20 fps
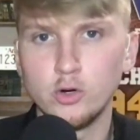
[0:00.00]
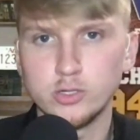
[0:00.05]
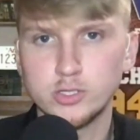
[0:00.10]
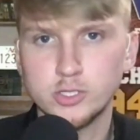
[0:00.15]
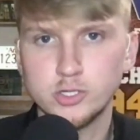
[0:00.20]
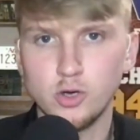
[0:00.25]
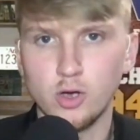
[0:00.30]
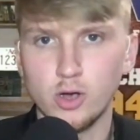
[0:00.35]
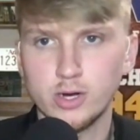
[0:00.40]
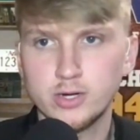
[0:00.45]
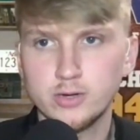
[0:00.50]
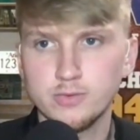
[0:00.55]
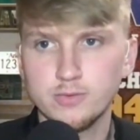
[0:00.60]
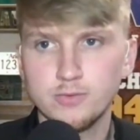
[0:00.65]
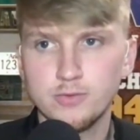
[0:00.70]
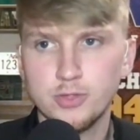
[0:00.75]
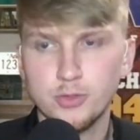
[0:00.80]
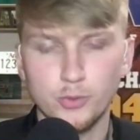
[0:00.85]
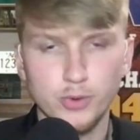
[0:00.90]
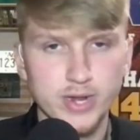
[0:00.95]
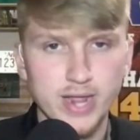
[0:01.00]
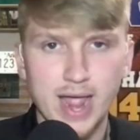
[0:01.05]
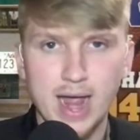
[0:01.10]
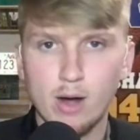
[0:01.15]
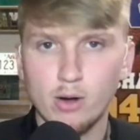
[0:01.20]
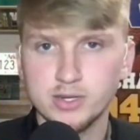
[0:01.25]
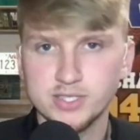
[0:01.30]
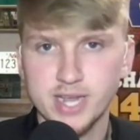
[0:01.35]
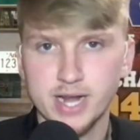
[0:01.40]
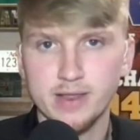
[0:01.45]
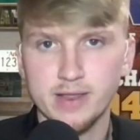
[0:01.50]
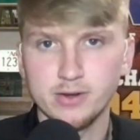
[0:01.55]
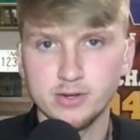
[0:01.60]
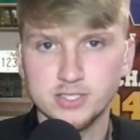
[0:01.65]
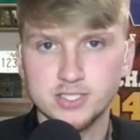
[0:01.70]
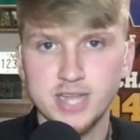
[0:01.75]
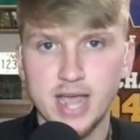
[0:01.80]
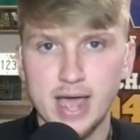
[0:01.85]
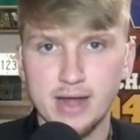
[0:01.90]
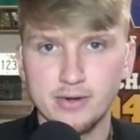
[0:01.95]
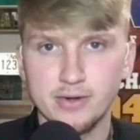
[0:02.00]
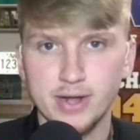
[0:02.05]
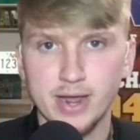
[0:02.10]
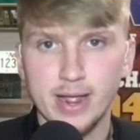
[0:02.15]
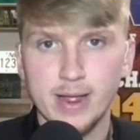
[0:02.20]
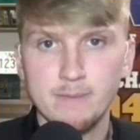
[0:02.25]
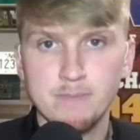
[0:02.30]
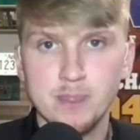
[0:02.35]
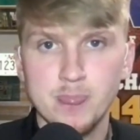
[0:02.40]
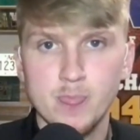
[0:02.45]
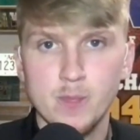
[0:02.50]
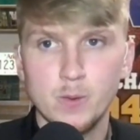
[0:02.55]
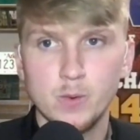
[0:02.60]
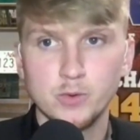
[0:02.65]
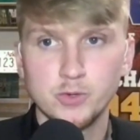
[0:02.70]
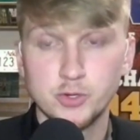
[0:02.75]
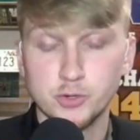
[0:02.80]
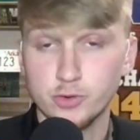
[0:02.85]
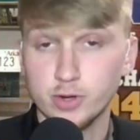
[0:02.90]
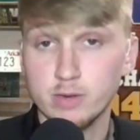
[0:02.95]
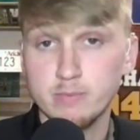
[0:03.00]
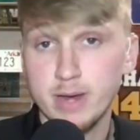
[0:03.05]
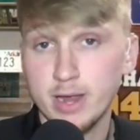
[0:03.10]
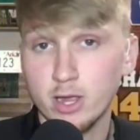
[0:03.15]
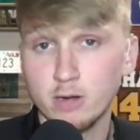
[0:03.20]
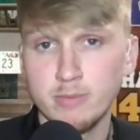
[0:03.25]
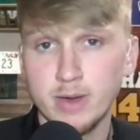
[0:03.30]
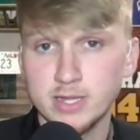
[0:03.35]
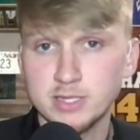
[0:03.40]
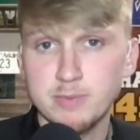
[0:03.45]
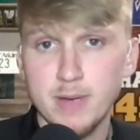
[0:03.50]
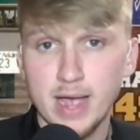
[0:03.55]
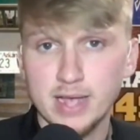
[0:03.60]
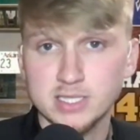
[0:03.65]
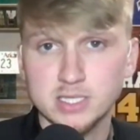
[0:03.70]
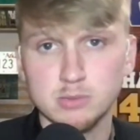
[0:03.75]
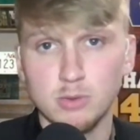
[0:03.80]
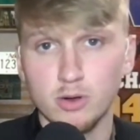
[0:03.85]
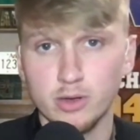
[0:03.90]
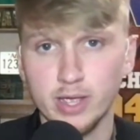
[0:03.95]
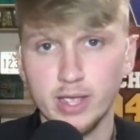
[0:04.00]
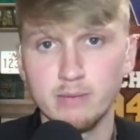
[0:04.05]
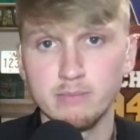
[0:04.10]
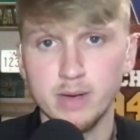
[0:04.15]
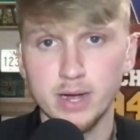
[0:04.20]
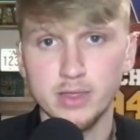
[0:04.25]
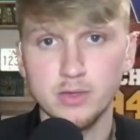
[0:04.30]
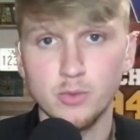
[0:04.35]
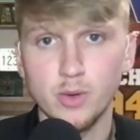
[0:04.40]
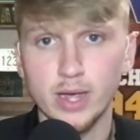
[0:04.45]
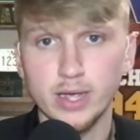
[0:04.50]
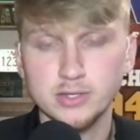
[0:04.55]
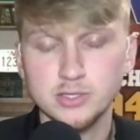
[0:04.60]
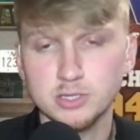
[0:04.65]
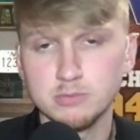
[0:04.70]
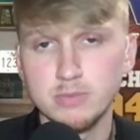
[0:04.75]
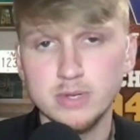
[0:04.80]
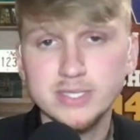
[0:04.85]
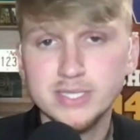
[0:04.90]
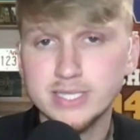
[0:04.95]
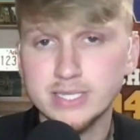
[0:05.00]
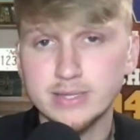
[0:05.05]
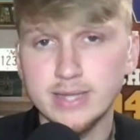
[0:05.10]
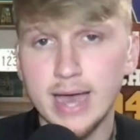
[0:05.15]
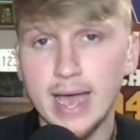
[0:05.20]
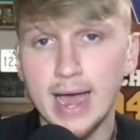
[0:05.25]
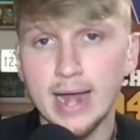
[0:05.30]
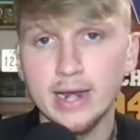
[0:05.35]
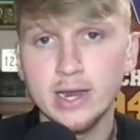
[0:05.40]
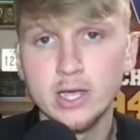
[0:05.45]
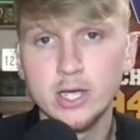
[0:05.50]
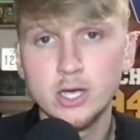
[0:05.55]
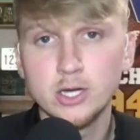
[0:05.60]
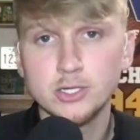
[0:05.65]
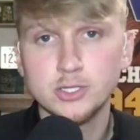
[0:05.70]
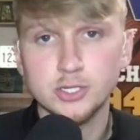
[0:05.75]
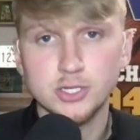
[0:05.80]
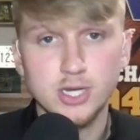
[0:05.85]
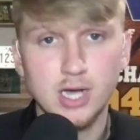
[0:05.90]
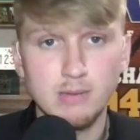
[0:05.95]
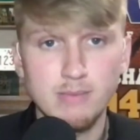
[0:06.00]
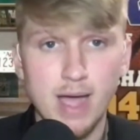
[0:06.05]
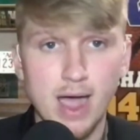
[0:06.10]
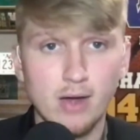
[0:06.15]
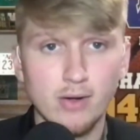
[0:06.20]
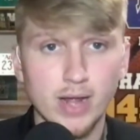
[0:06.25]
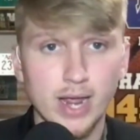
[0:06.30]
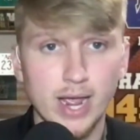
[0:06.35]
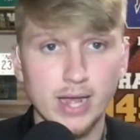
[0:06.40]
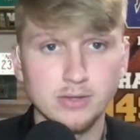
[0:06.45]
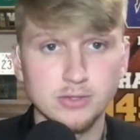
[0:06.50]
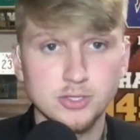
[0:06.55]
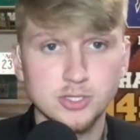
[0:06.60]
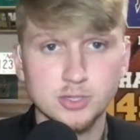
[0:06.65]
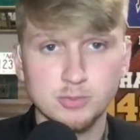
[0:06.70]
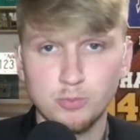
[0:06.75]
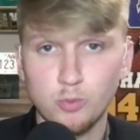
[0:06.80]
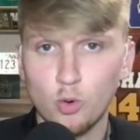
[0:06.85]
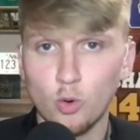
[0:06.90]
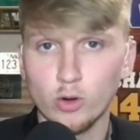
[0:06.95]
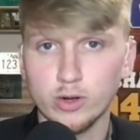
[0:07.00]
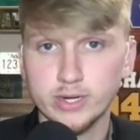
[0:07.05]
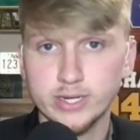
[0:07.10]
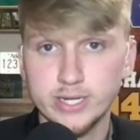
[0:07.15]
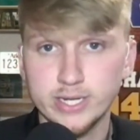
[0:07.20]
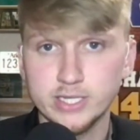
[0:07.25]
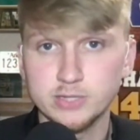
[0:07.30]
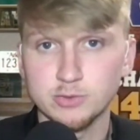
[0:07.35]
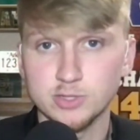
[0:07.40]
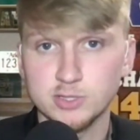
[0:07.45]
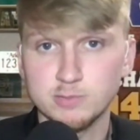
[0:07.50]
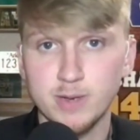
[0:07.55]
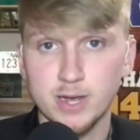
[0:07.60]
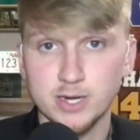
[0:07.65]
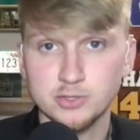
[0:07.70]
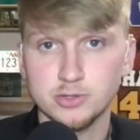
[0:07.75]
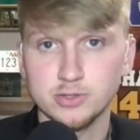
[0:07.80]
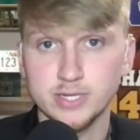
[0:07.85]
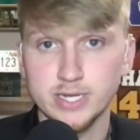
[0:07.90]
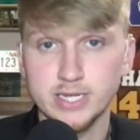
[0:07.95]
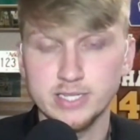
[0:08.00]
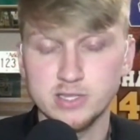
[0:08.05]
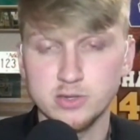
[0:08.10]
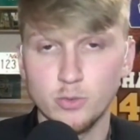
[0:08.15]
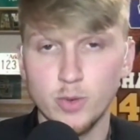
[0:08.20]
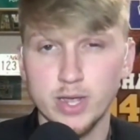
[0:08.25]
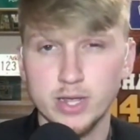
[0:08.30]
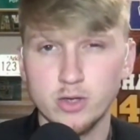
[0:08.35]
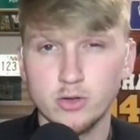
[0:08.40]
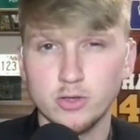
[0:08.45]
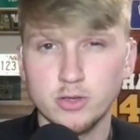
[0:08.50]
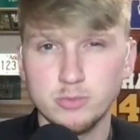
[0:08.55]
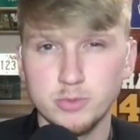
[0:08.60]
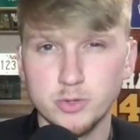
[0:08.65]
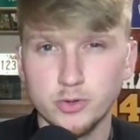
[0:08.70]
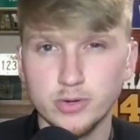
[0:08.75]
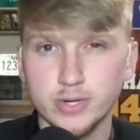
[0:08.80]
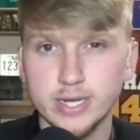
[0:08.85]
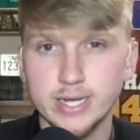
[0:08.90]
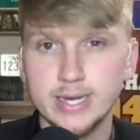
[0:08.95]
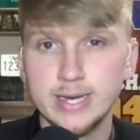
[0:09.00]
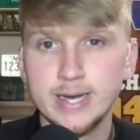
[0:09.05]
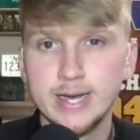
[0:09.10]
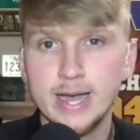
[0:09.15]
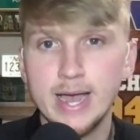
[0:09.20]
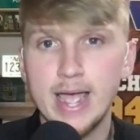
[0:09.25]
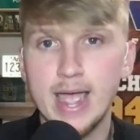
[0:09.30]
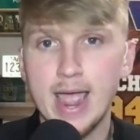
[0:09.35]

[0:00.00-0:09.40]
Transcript: who took three hours out of their Saturday during a Baylor men's basketball game, by the way, so missing that, to come out and support kids with special needs in the Waco community.